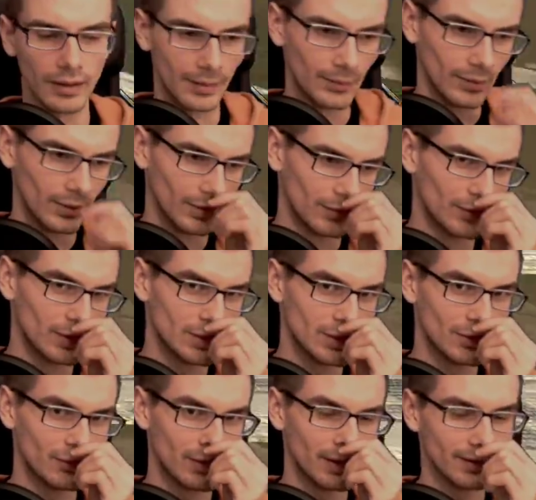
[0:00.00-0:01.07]
Boss finishing
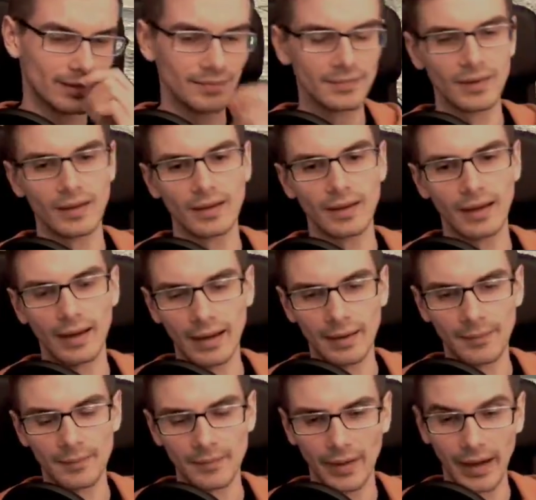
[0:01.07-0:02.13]
for us.
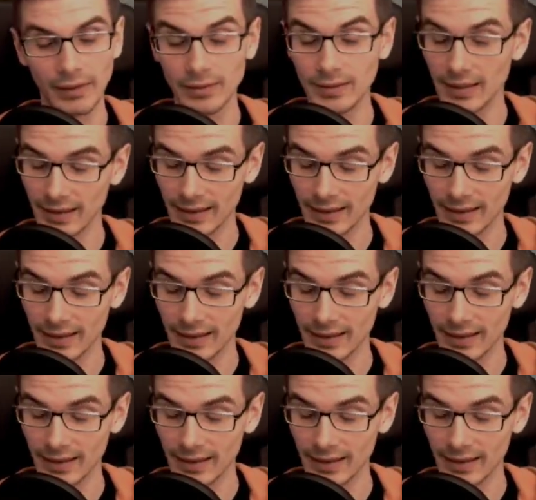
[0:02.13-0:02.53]
I really